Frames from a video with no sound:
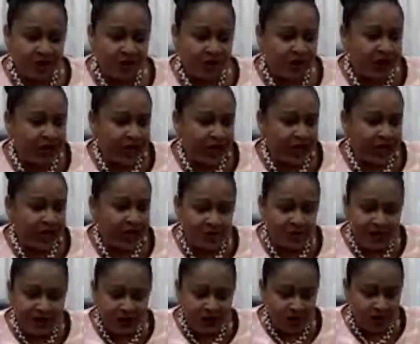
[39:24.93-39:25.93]
We cannot
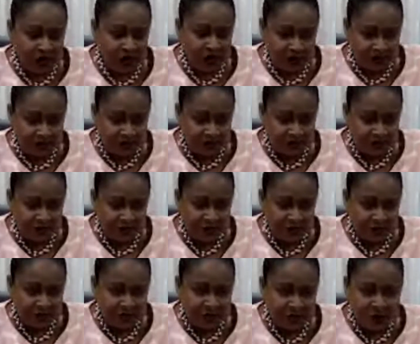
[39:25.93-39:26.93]
meet each other
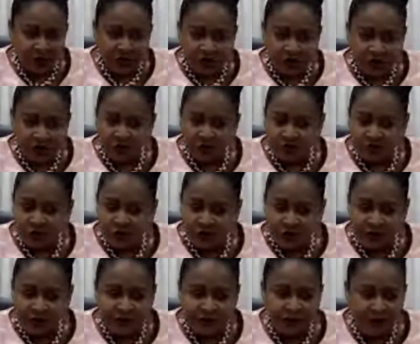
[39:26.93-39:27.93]
because to
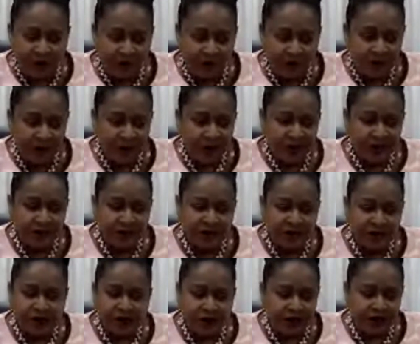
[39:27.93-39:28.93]
move from
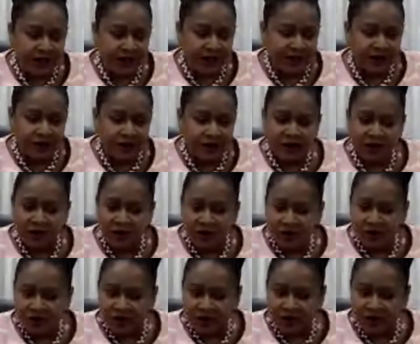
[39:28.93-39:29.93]
Trinidad to St.
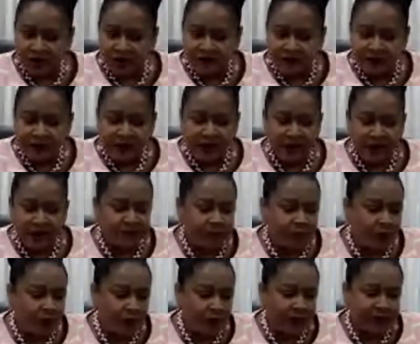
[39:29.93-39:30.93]
Lucia is
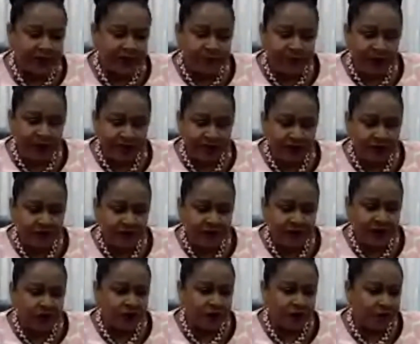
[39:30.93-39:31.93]
more expensive
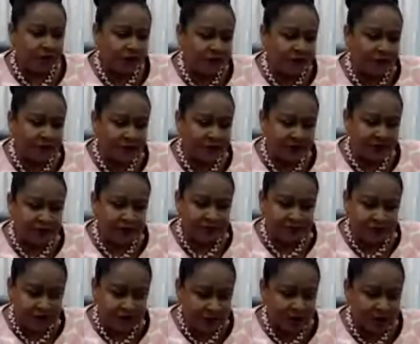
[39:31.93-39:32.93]
than to move from,
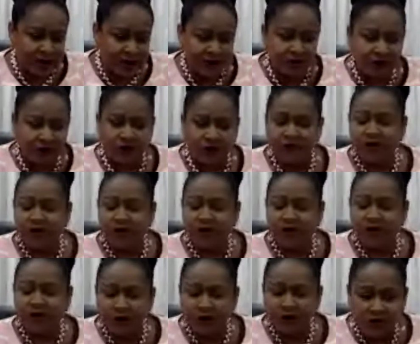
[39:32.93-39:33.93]
from Trinidad to,
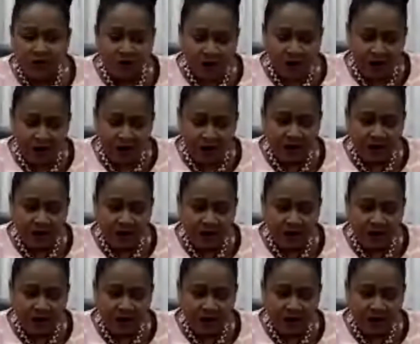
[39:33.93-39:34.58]
to New York.